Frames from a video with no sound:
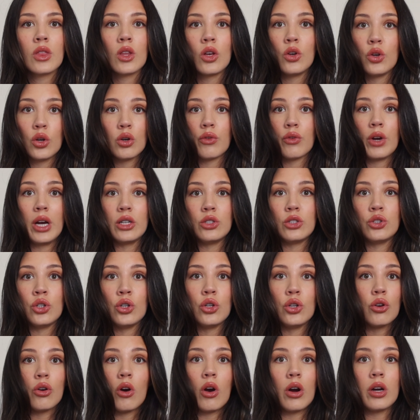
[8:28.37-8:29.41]
you're rich.
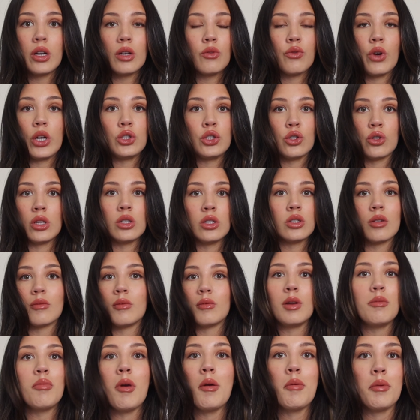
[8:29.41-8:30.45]
You're already richer than so
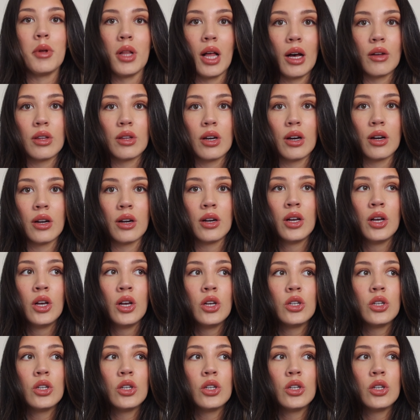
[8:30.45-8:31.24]
many people out there.